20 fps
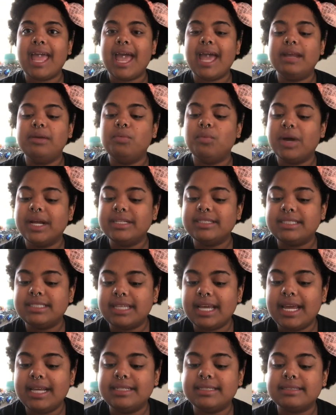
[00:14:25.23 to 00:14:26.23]
and
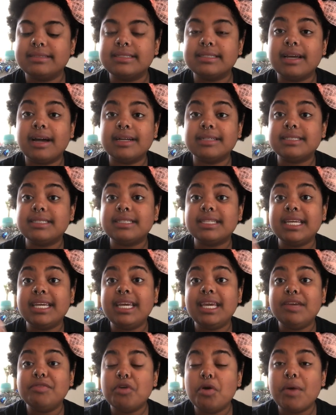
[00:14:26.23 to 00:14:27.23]
went and discussed
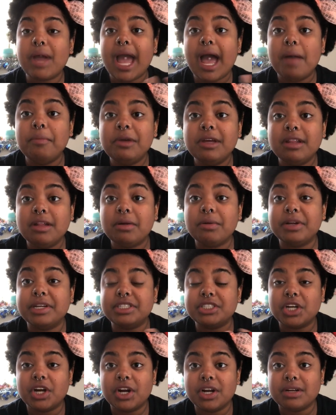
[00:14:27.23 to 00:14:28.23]
key vocabulary
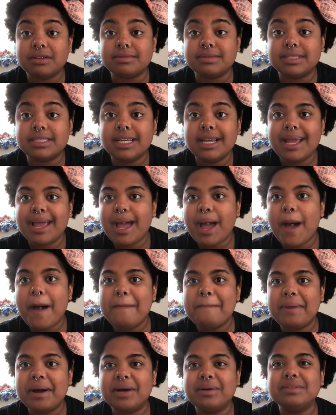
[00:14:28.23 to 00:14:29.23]
terms
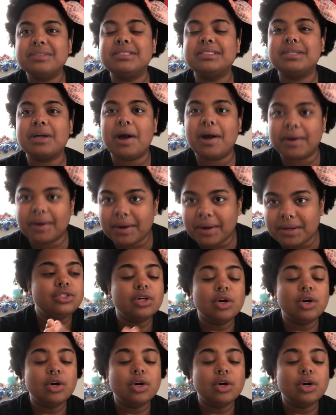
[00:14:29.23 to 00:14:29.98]
about soccer.